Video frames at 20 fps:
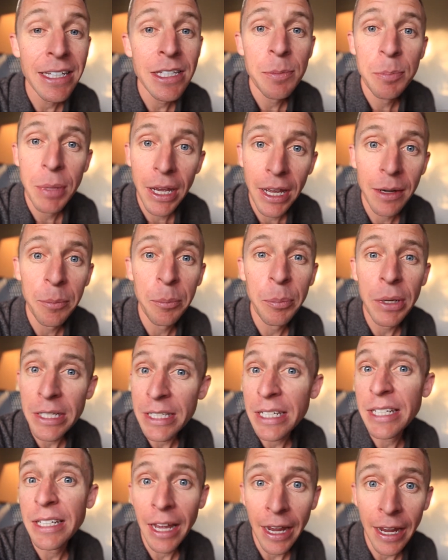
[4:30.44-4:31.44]
It's been a
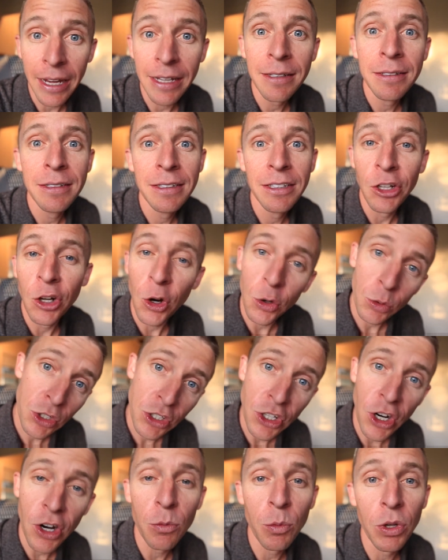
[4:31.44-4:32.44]
busy day,
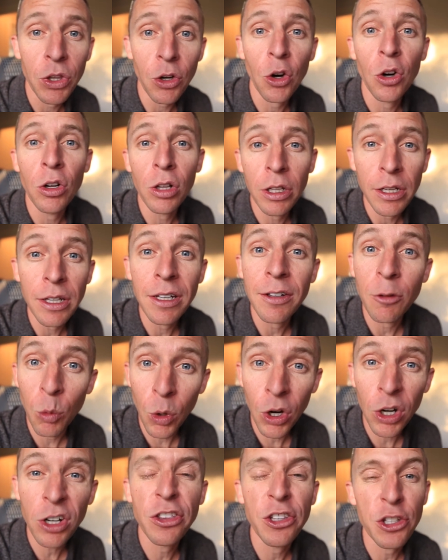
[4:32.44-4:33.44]
starting with early
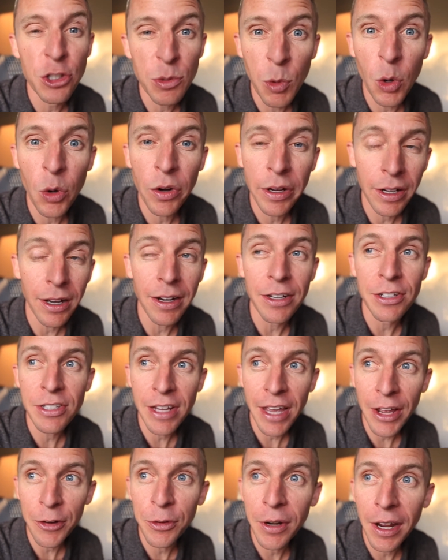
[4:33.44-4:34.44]
work this morning on a
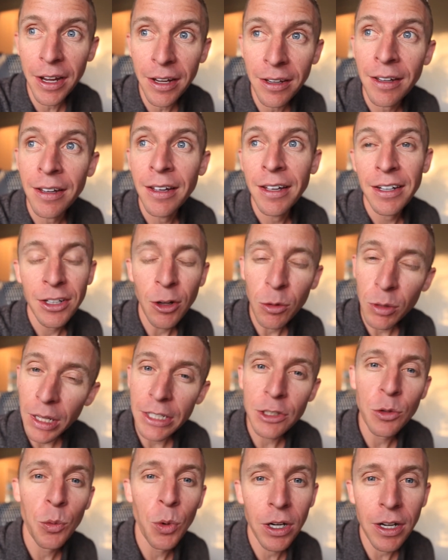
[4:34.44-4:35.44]
Saturday. Don't
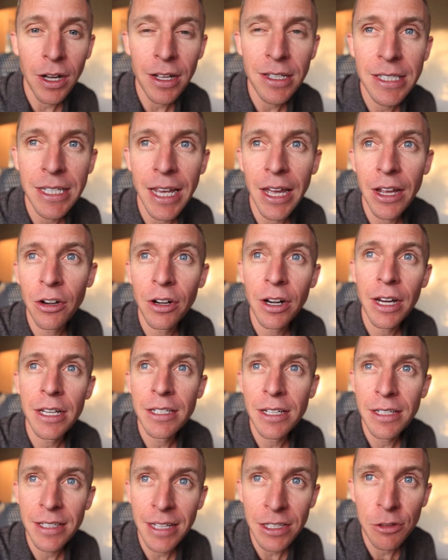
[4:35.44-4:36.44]
like to work on Saturdays
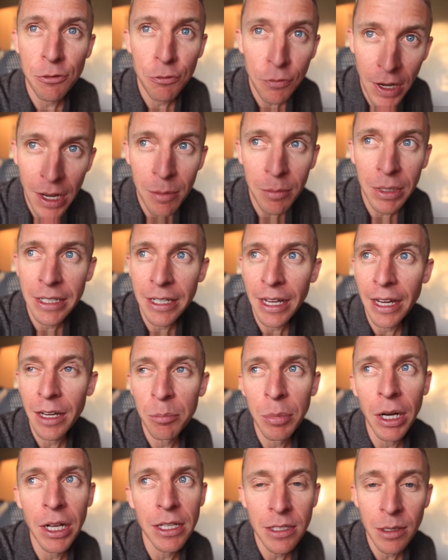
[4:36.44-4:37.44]
because that's family day,
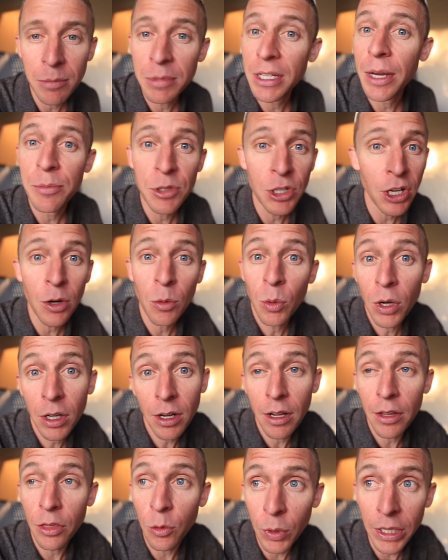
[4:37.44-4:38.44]
but sometimes you got to
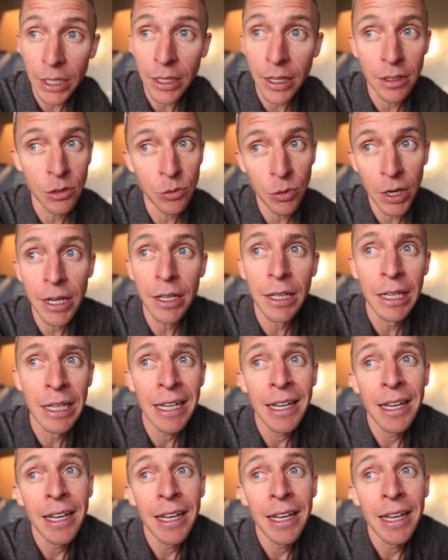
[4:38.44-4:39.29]
work on the weekends, right?